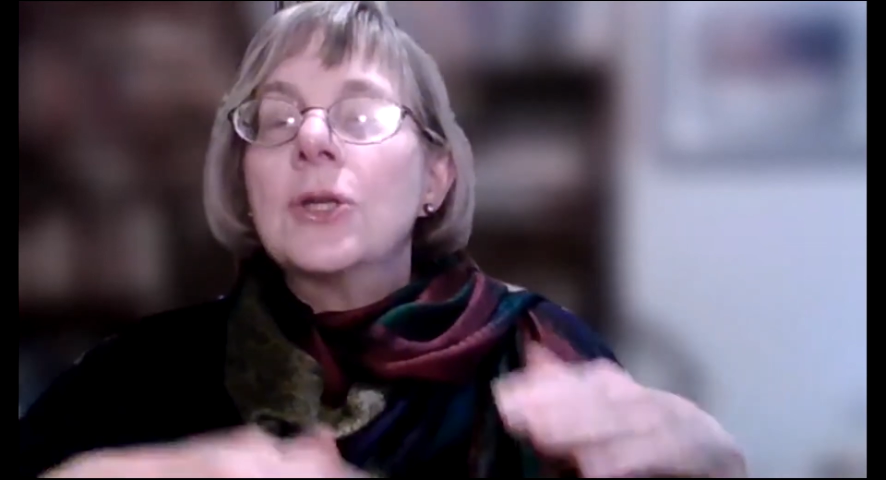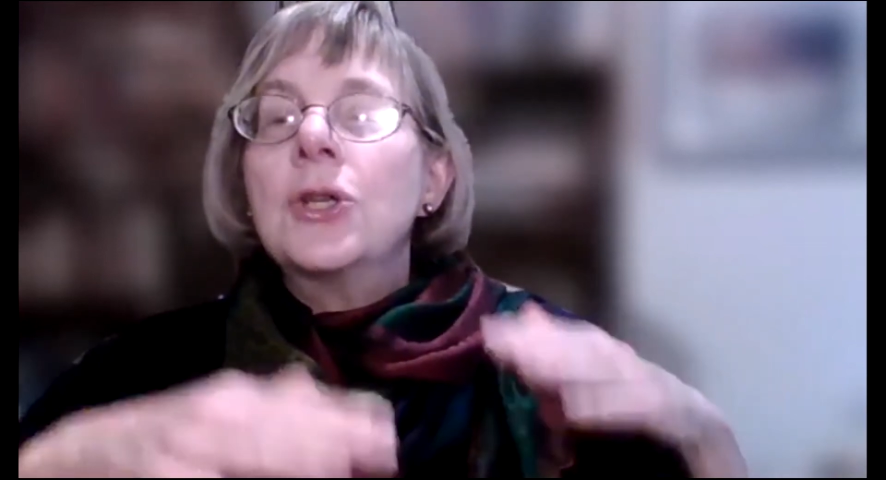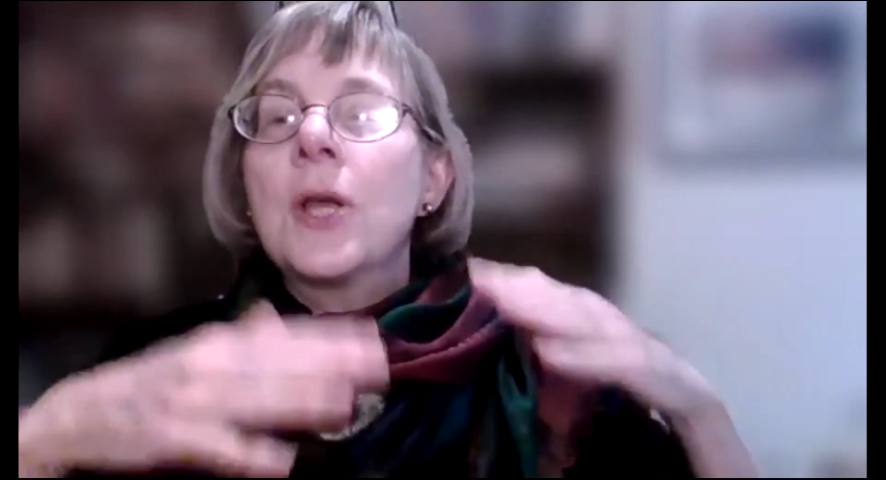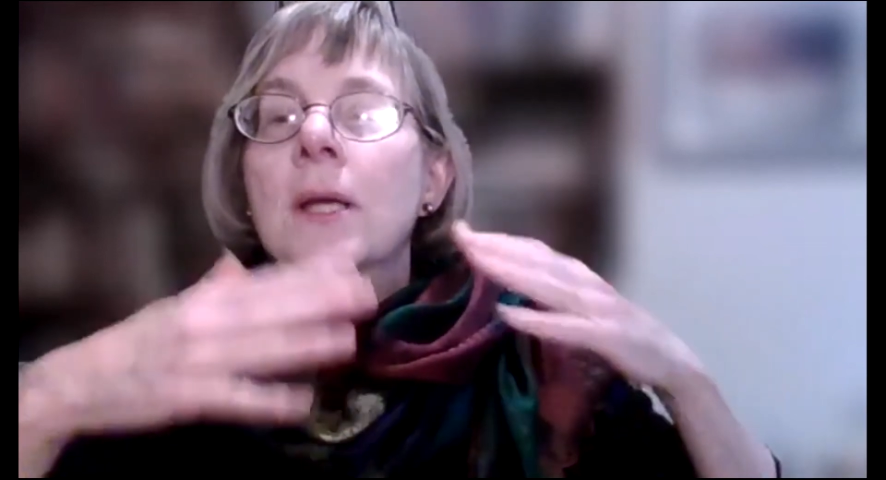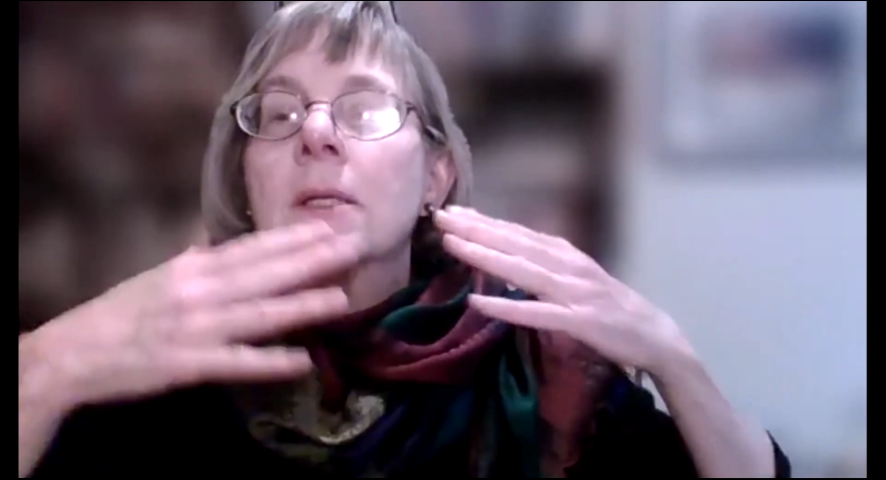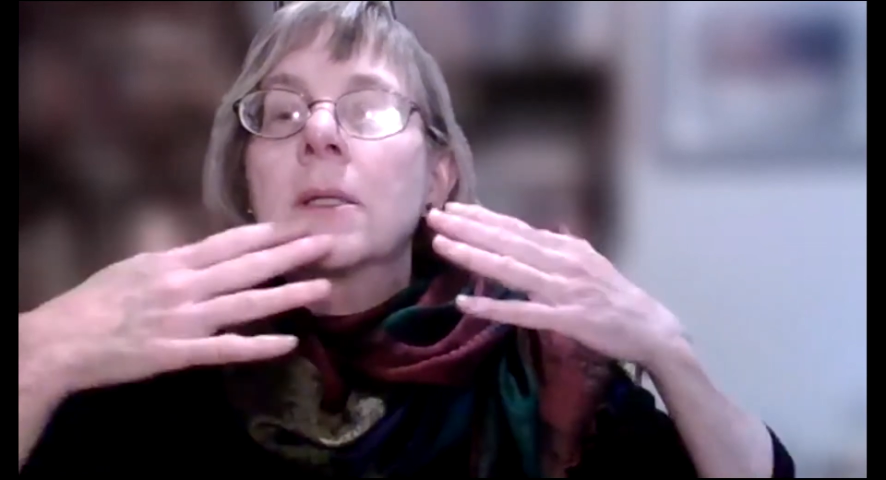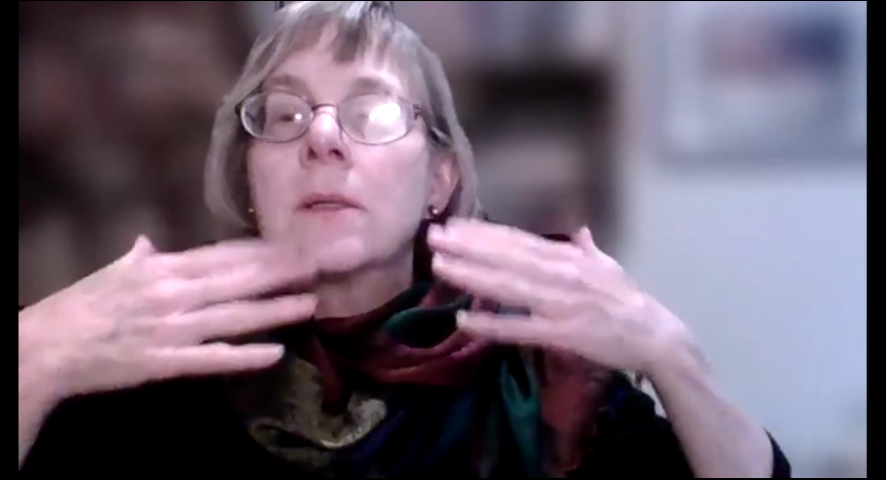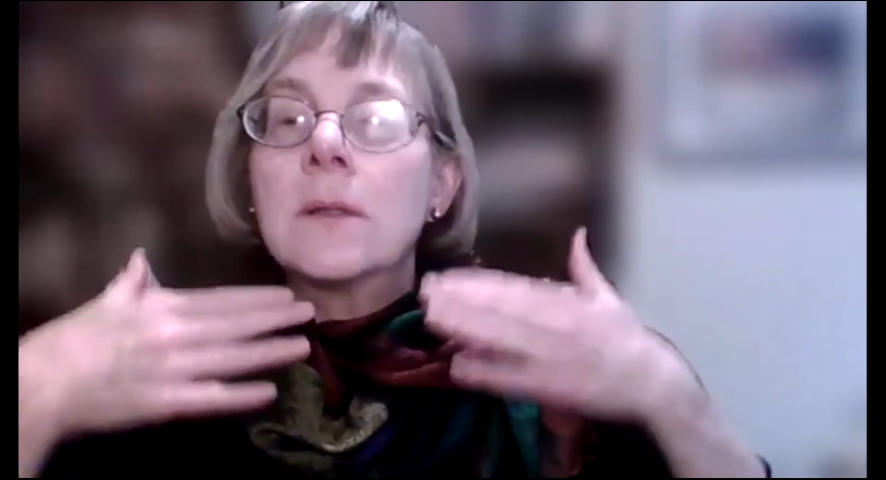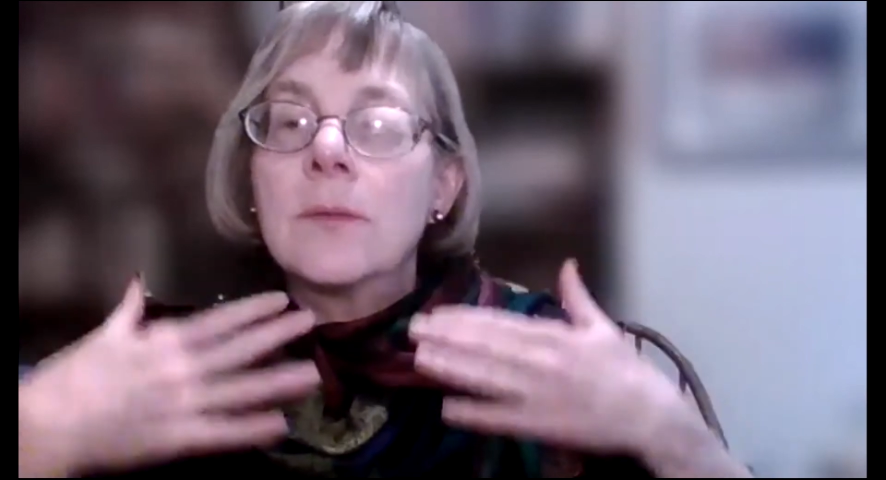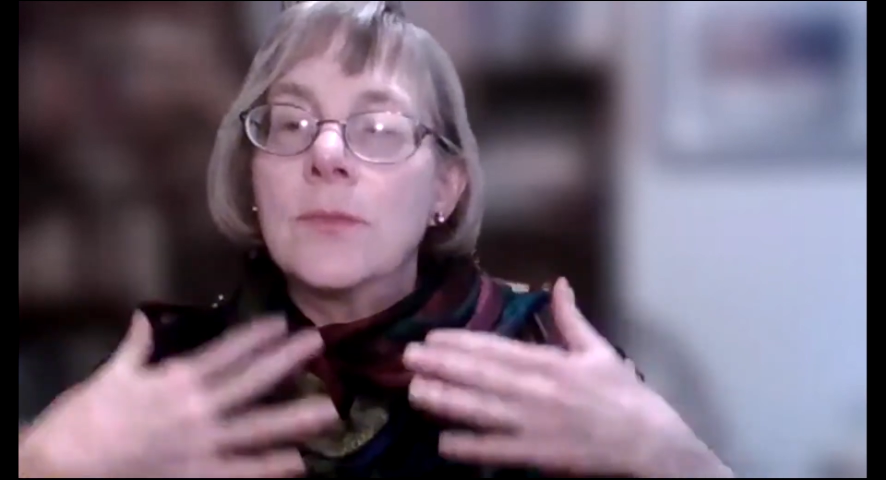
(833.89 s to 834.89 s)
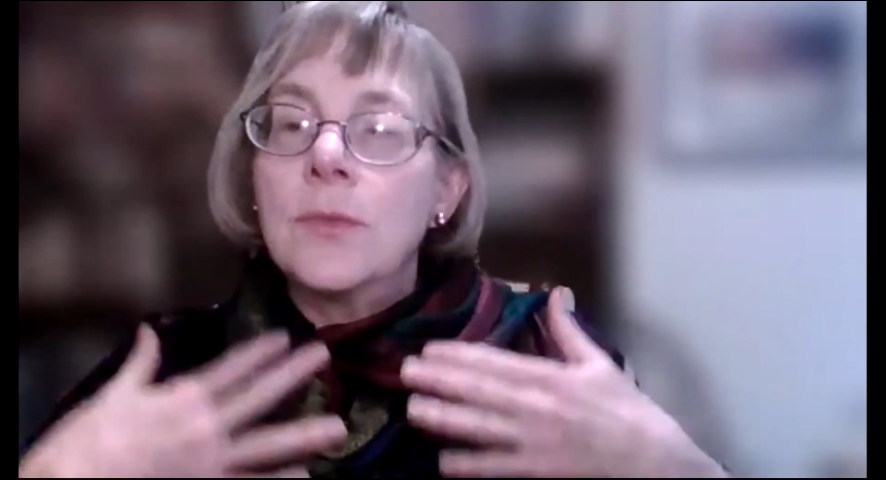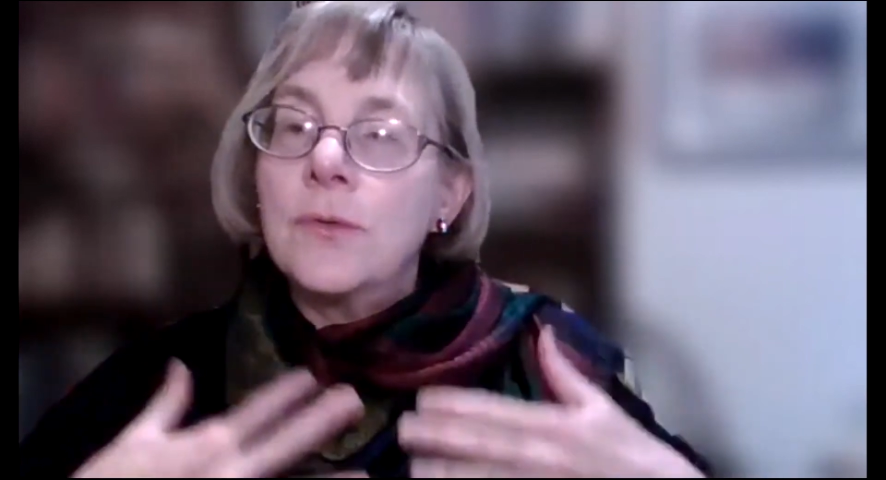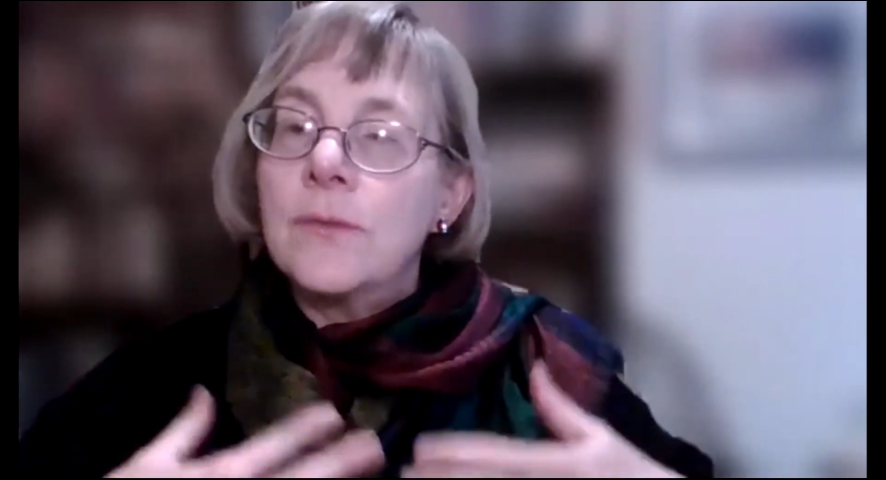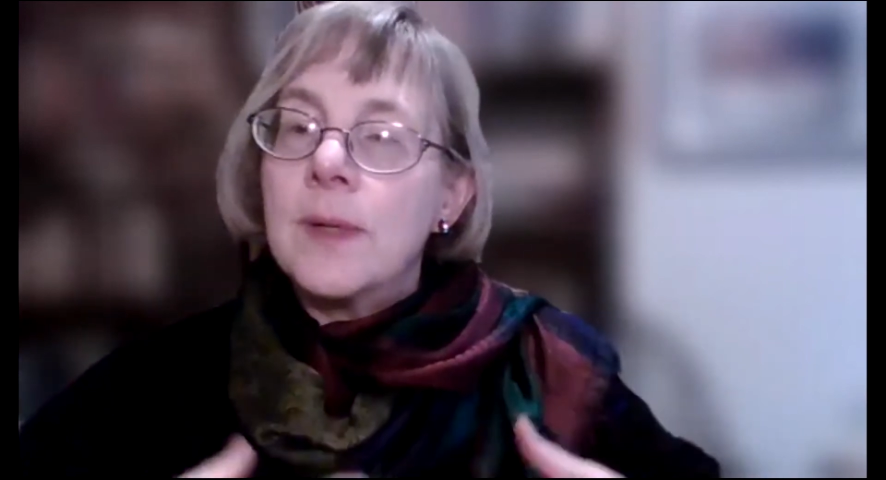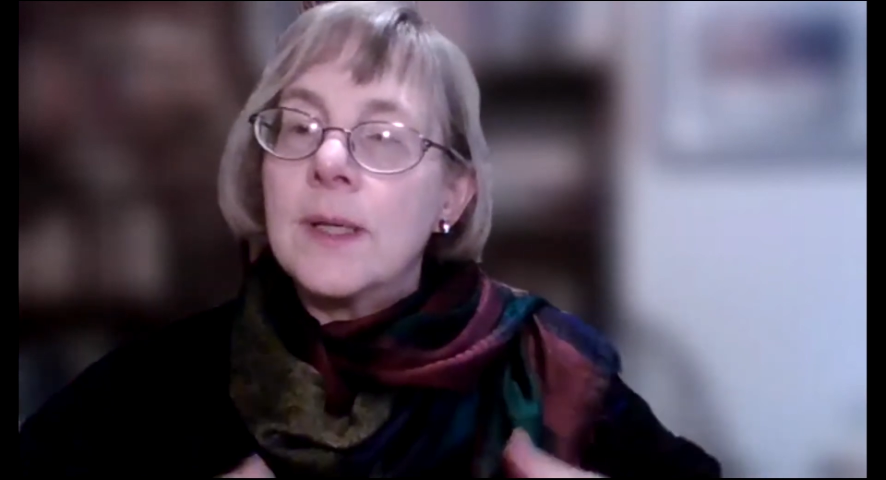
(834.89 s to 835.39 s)
gentle
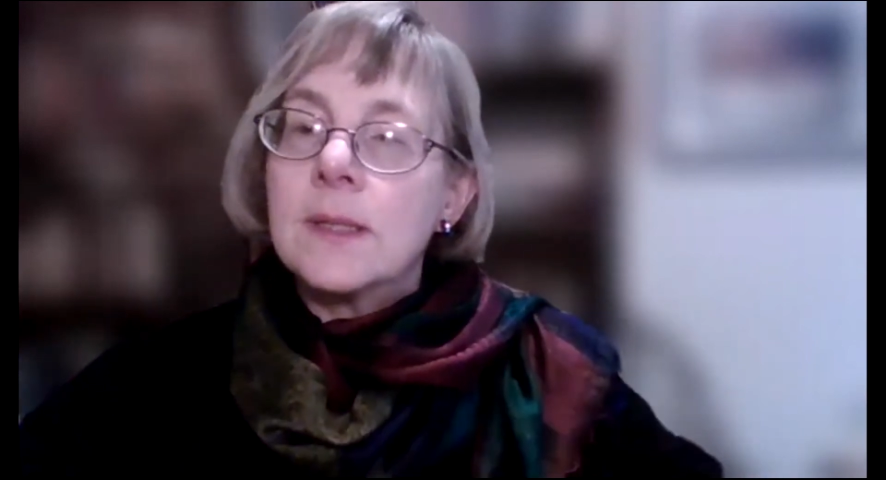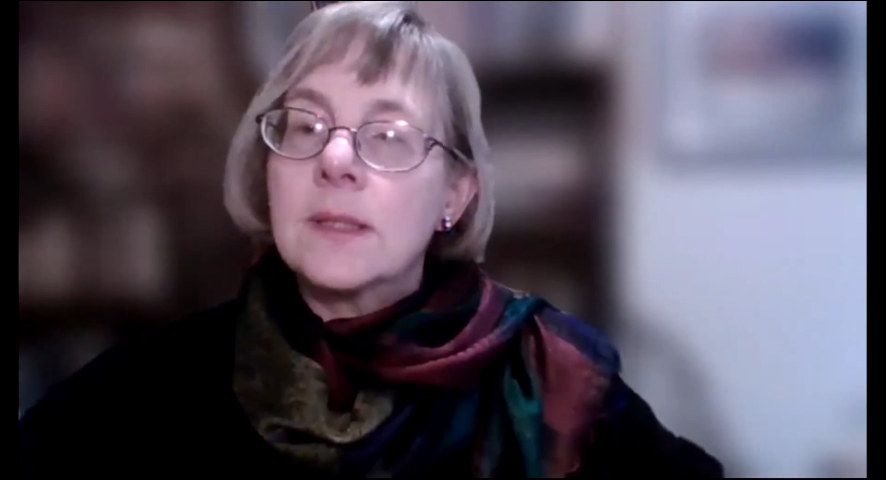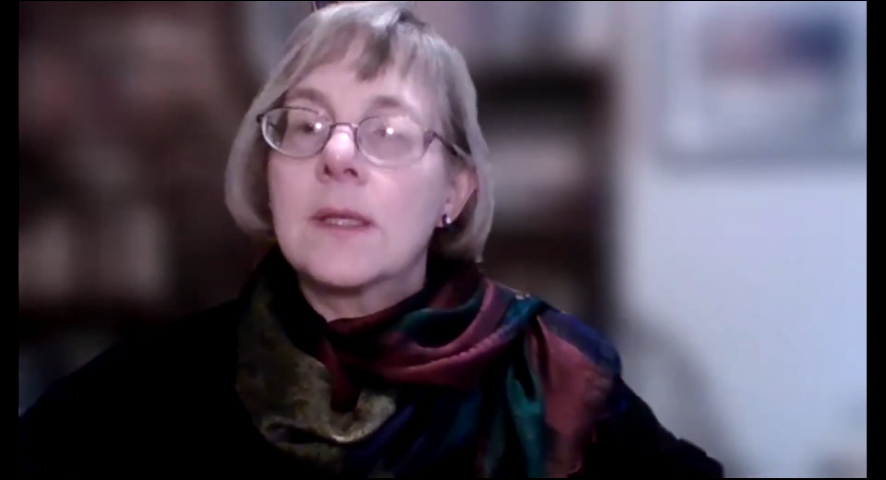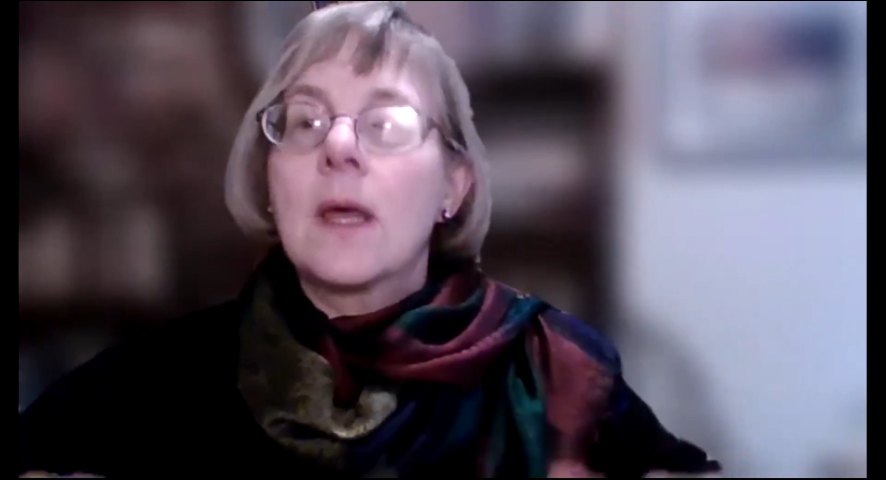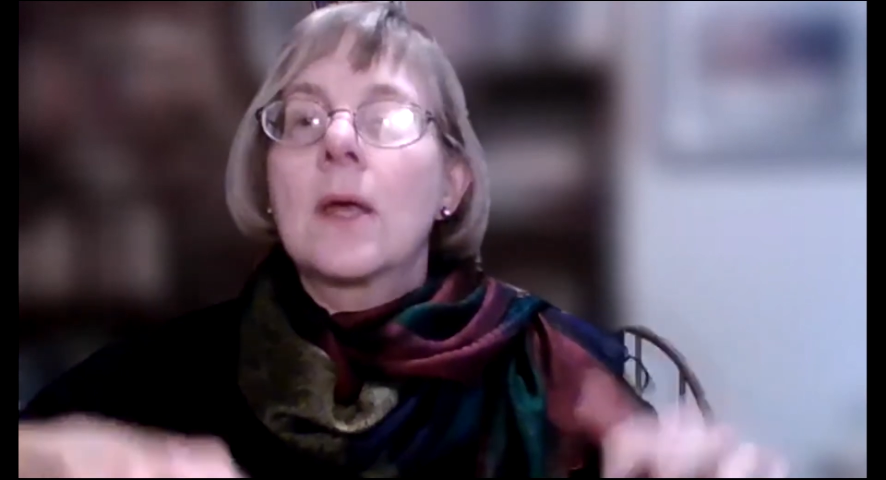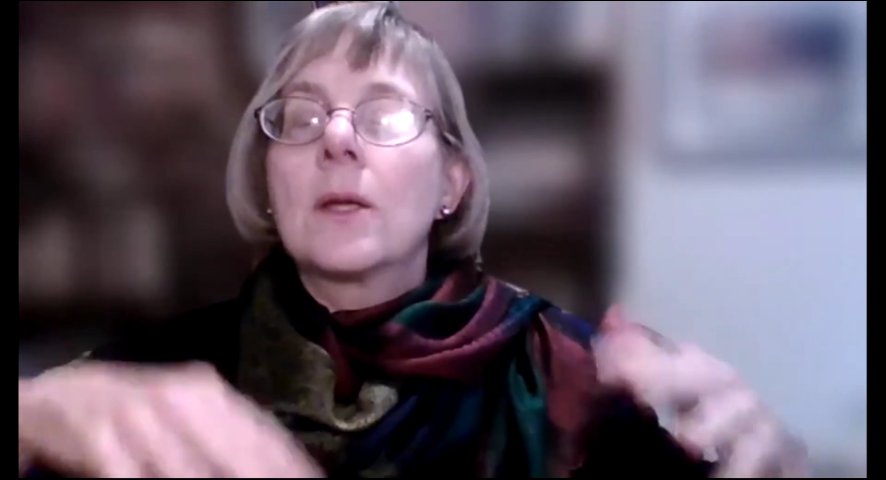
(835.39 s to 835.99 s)
movements